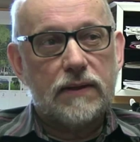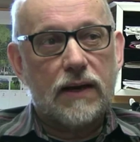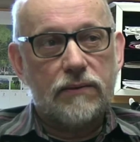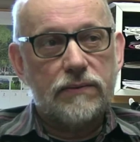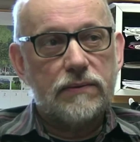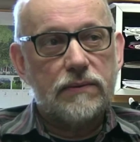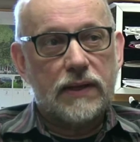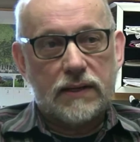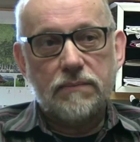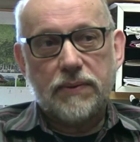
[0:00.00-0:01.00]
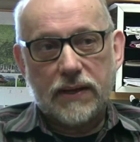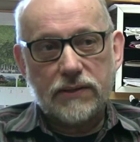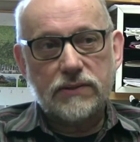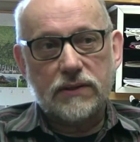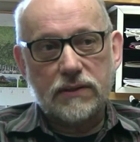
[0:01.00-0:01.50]
how that
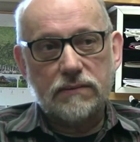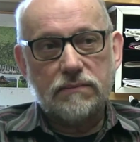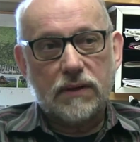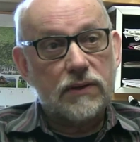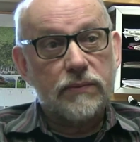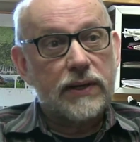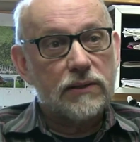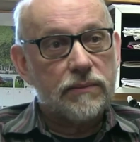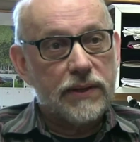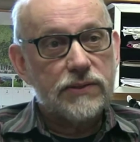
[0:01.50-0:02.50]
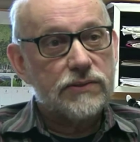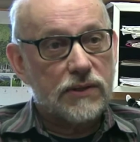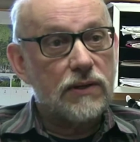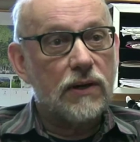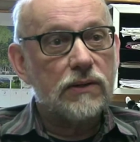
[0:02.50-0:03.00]
impacts on a regular basis,
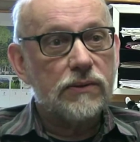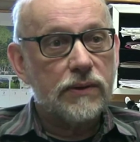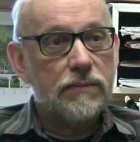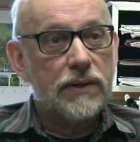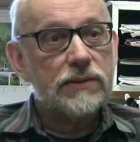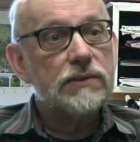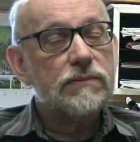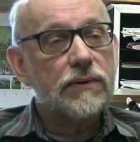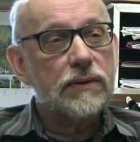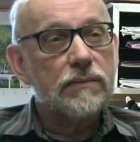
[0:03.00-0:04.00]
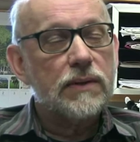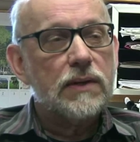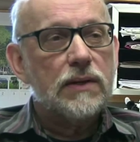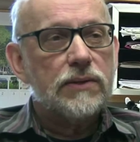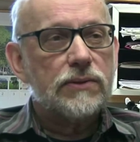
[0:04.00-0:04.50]
on an ongoing basis for them.
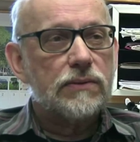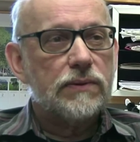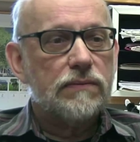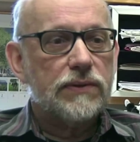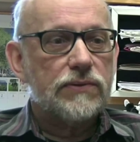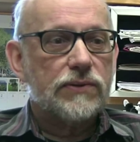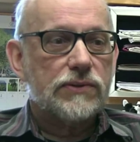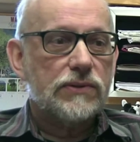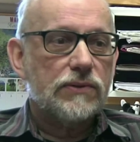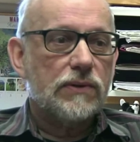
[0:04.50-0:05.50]
So they're individuals who